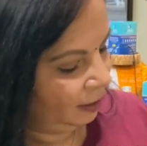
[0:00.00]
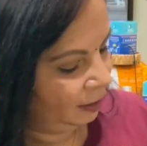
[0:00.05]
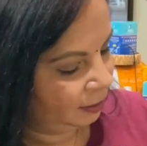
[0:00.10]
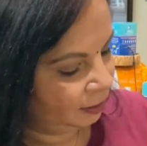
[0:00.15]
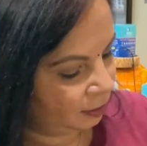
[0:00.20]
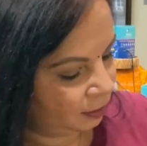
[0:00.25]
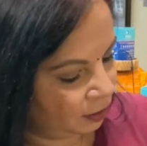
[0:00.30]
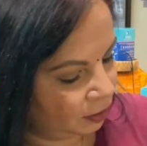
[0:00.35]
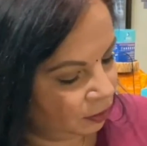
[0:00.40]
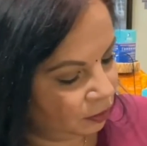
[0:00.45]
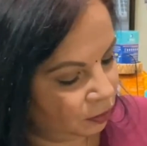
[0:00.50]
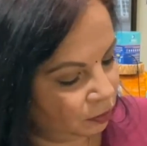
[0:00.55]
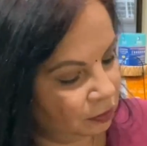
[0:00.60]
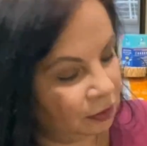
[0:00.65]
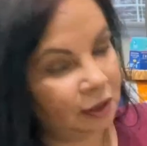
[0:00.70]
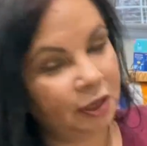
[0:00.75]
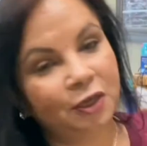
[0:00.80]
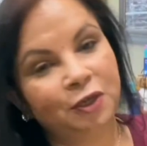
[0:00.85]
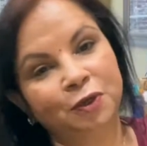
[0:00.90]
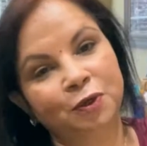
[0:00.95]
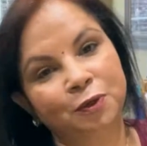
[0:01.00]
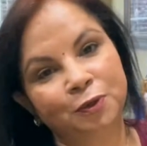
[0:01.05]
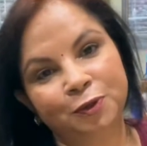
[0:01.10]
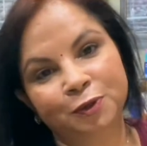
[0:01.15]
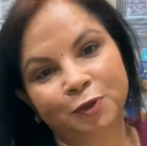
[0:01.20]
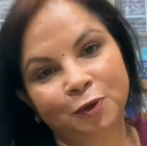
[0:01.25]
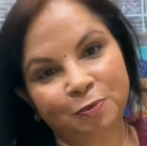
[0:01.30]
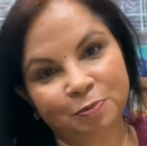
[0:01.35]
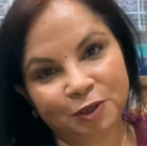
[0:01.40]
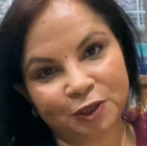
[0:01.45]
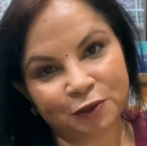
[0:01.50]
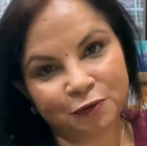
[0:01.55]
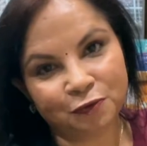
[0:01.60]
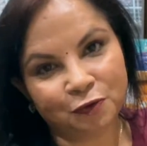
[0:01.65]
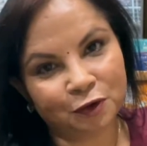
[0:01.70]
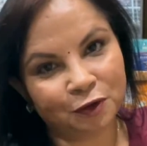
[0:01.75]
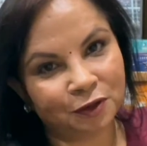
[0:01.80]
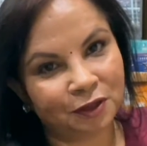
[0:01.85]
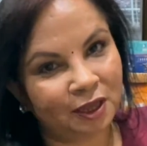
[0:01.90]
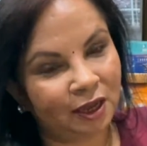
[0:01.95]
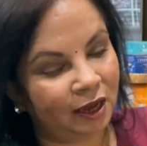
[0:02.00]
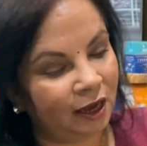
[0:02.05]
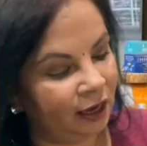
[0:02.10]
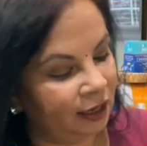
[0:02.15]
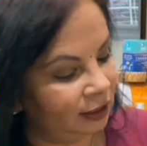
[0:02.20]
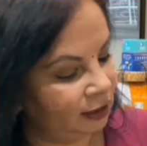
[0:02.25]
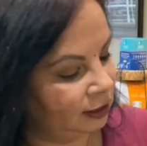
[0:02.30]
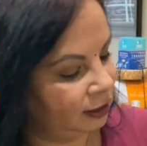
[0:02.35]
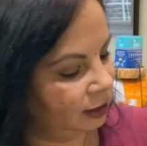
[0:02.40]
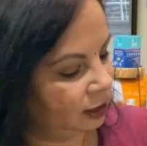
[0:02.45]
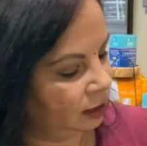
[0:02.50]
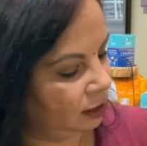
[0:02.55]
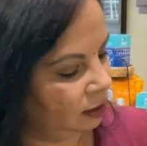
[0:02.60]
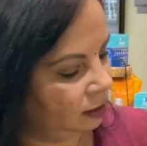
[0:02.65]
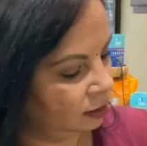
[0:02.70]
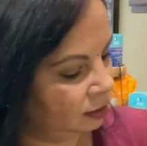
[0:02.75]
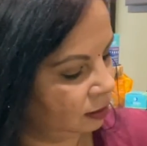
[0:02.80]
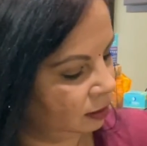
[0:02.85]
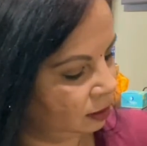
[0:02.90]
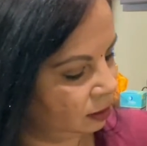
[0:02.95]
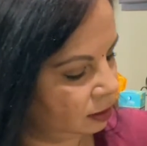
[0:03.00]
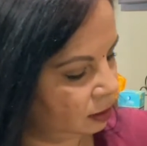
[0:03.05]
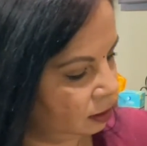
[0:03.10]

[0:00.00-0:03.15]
So thank you so much for that, and